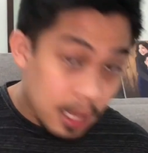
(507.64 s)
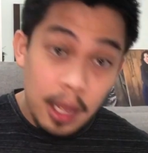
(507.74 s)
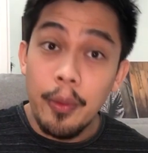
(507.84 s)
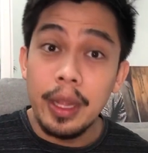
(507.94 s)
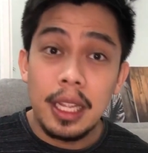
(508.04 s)

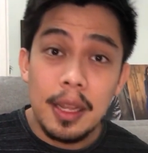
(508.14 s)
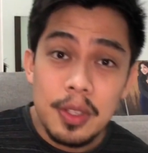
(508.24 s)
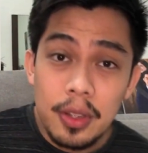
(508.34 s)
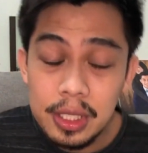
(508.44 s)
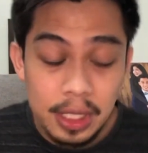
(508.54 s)
When it comes
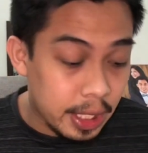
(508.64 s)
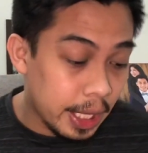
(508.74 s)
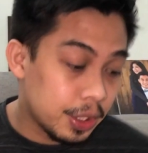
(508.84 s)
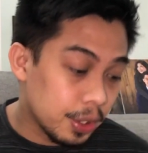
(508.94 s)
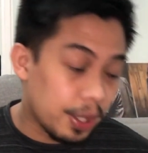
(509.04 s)
to
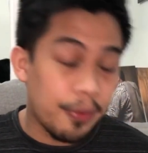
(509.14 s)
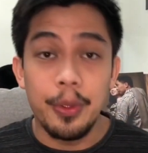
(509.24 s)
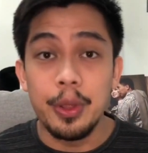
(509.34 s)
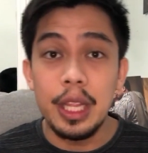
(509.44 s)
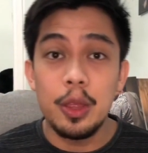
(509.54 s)
consideration, if
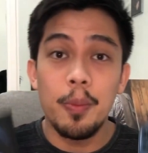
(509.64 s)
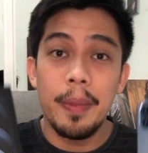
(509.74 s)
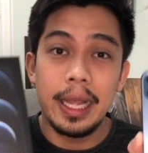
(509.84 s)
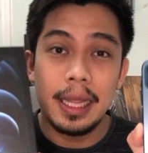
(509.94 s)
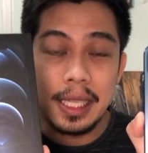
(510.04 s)
you need to
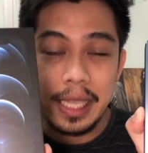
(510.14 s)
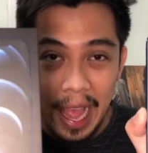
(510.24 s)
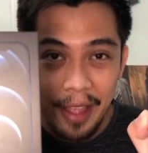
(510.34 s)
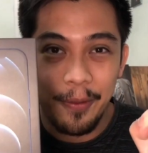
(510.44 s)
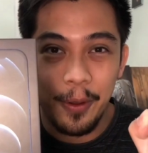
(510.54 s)
buy this
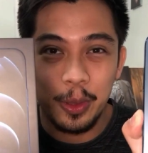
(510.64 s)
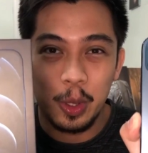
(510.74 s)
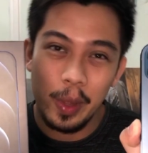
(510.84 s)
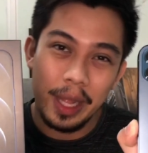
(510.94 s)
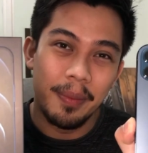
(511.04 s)
iPhone
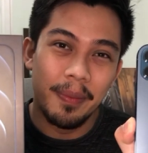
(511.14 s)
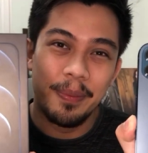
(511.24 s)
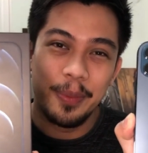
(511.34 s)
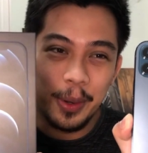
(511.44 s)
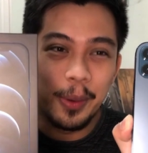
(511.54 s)
12
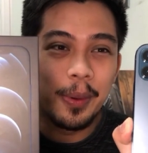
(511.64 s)
Pro,